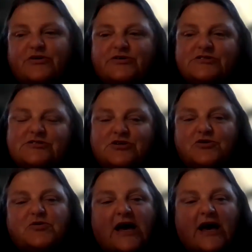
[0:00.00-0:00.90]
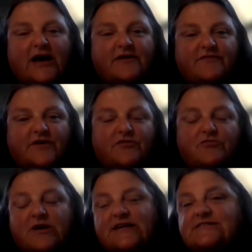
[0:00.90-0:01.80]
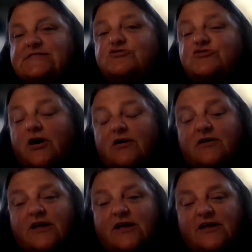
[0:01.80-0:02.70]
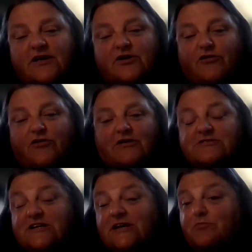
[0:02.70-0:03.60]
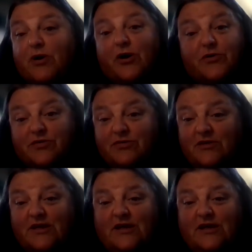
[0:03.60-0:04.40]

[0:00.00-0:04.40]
because you have a really strong grounding in both